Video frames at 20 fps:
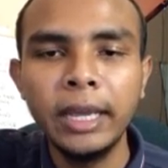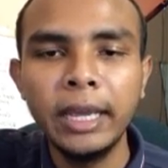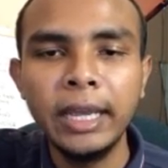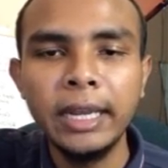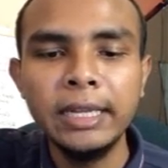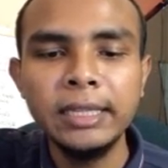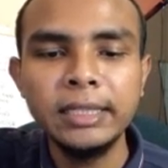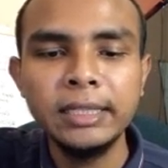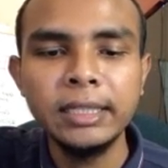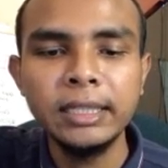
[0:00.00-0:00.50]

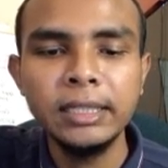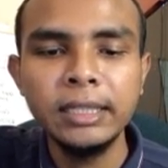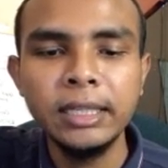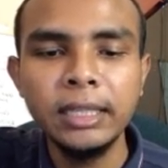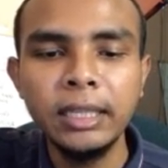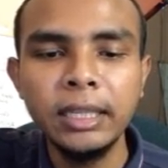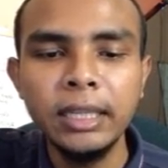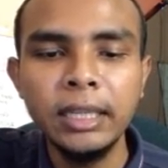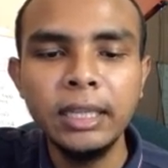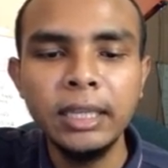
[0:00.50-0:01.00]

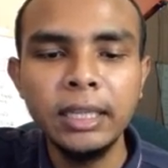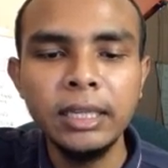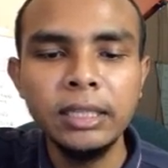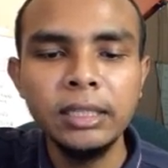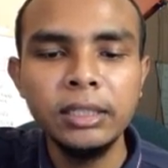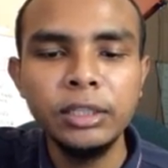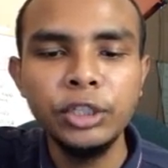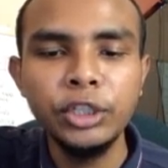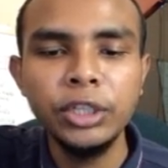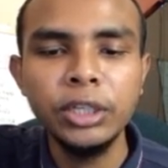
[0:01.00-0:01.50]
elasticity
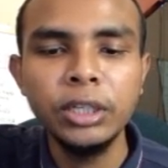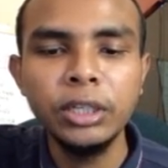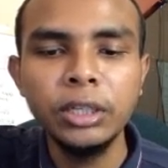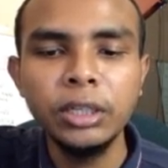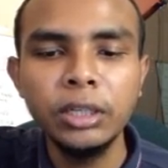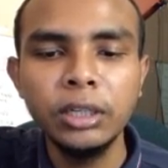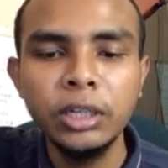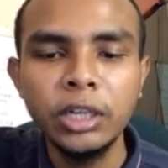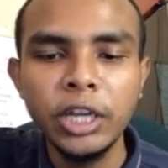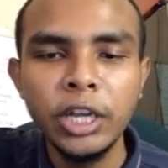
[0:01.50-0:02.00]
in
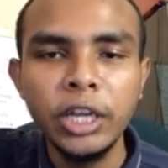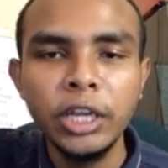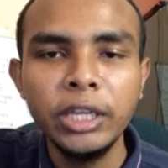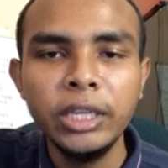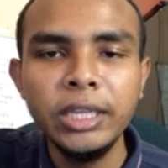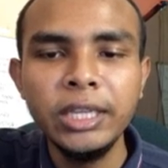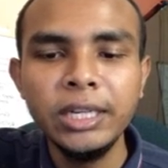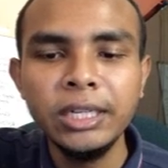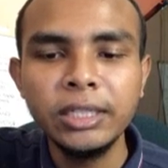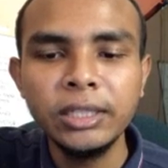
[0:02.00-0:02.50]
shear,
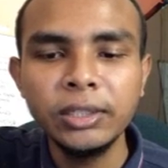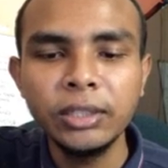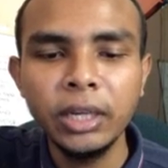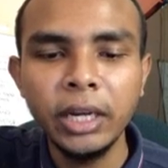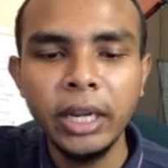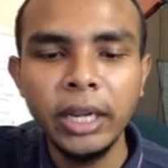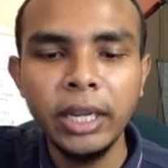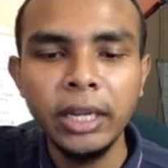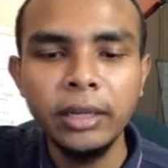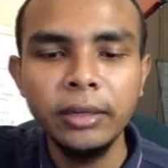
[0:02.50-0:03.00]
yield
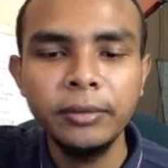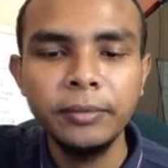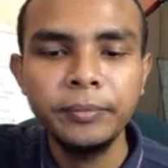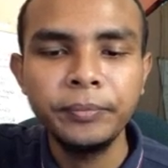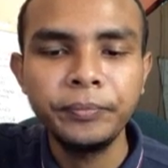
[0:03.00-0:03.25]
strength,